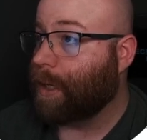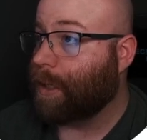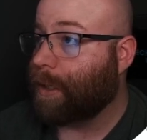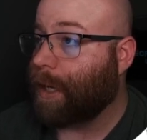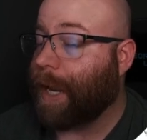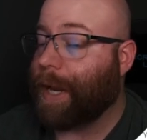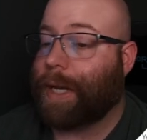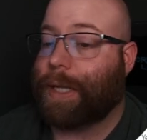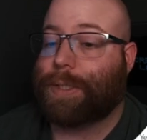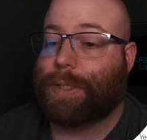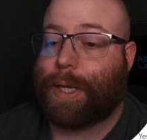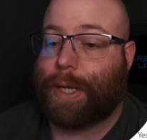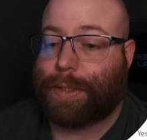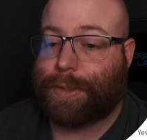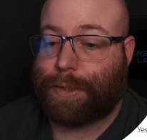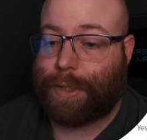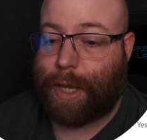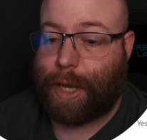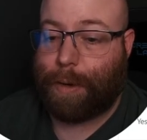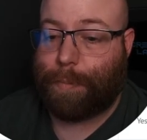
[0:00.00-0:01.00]
data
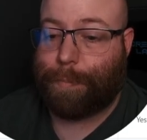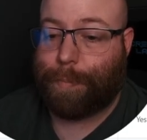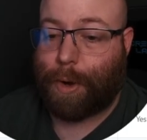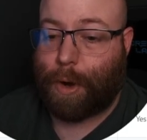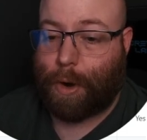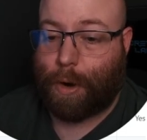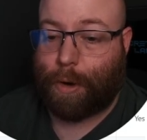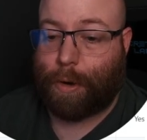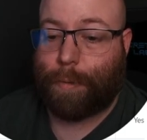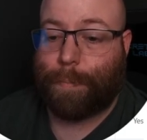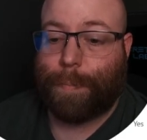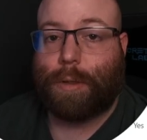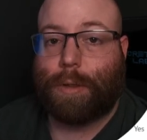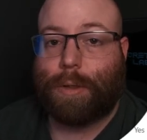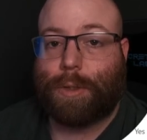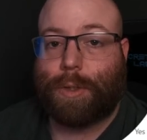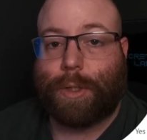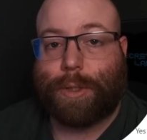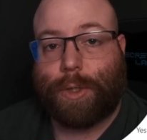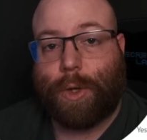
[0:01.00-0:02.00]
sets, and bar.
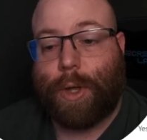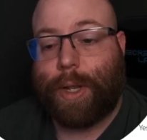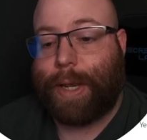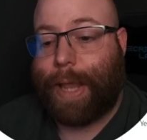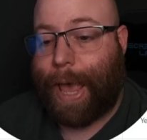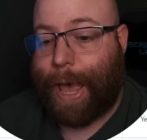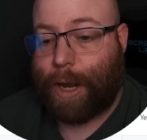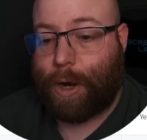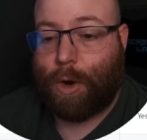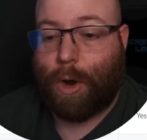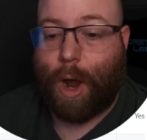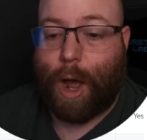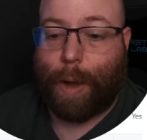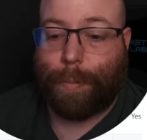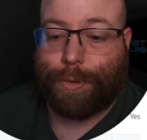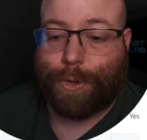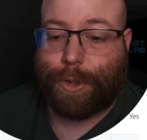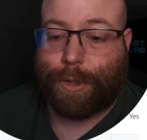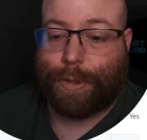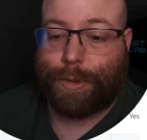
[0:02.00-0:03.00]
So let's go ahead and add our
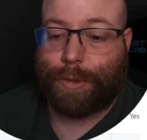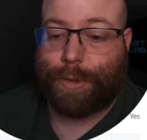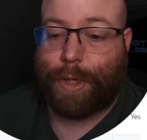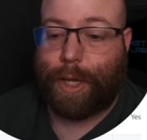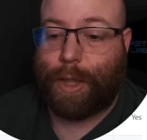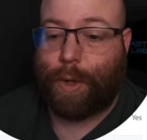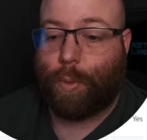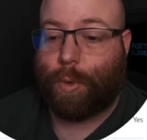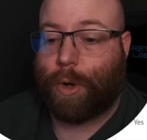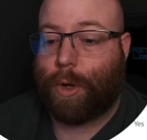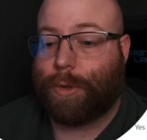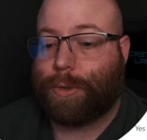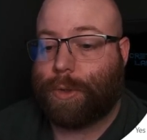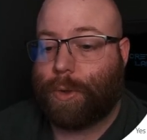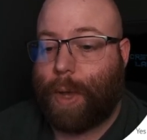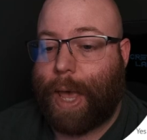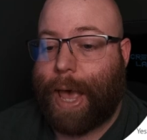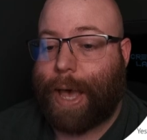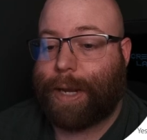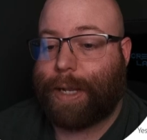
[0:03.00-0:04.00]
options, and then we're going
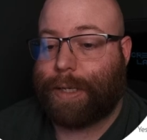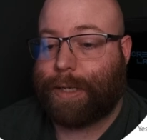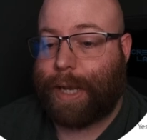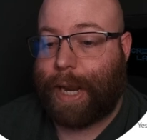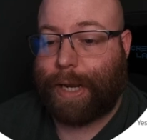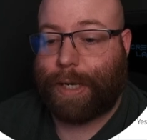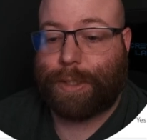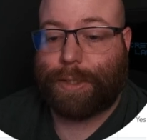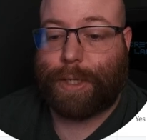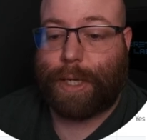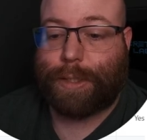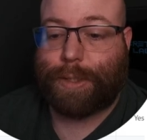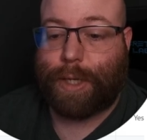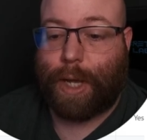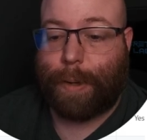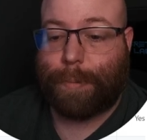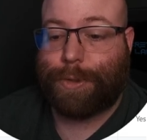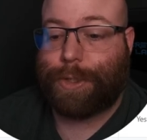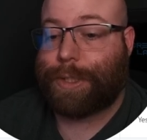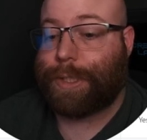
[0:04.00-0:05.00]
to add a datasets
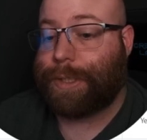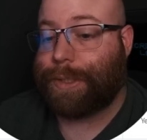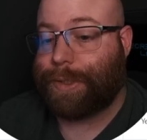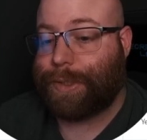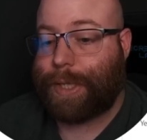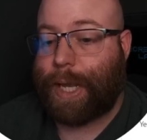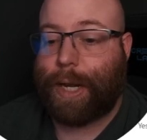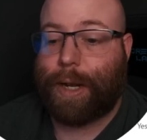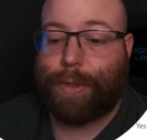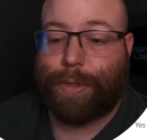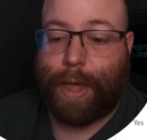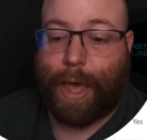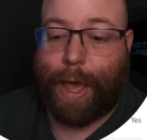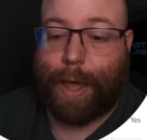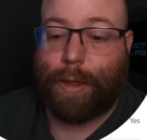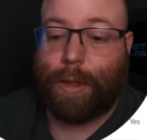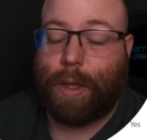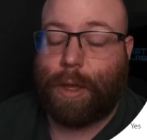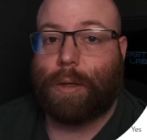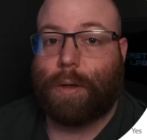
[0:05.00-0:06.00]
object inside of
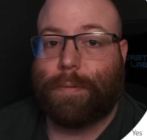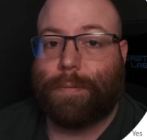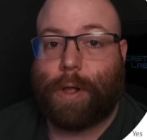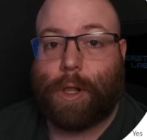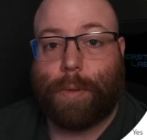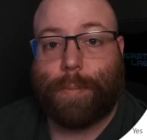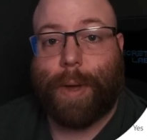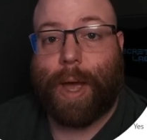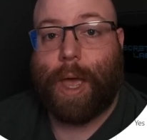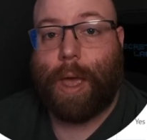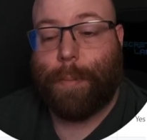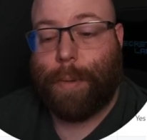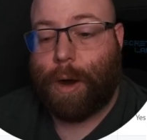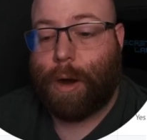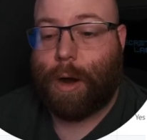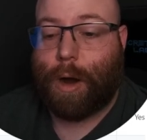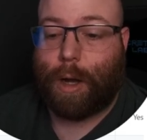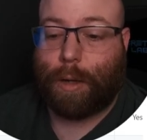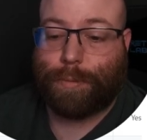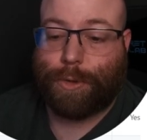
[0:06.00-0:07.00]
that, followed by a
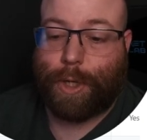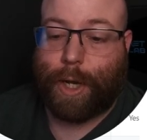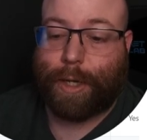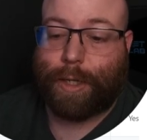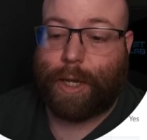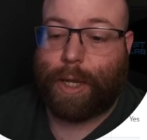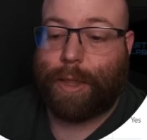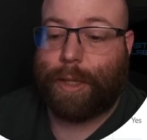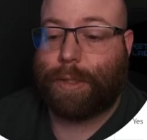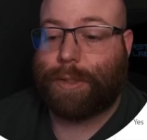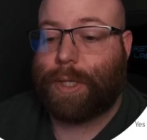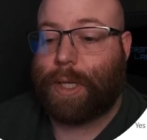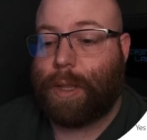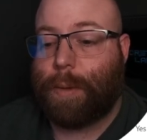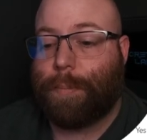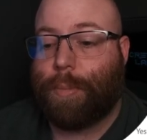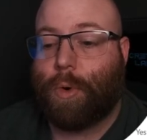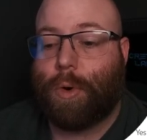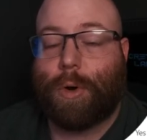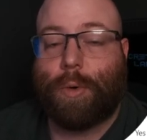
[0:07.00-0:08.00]
bar object, and then set the
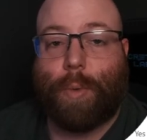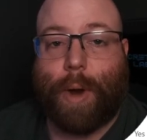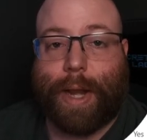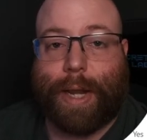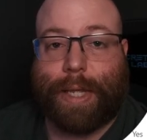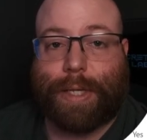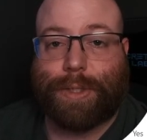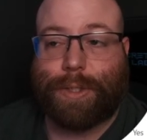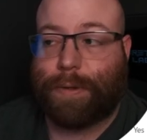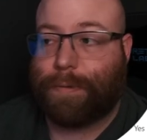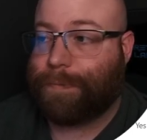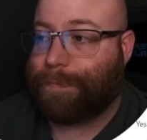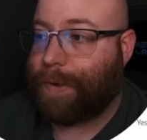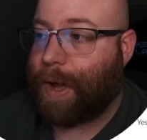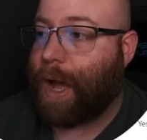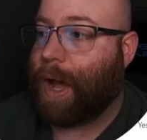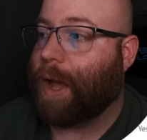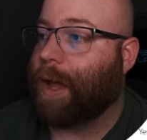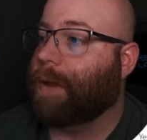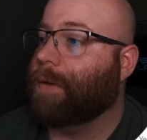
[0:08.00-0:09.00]
border radius to
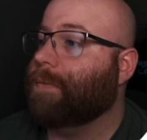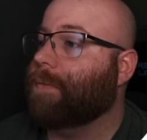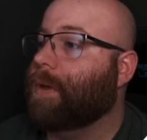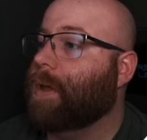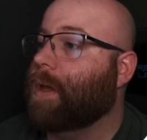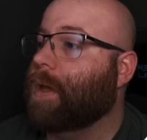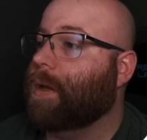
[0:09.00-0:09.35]
5.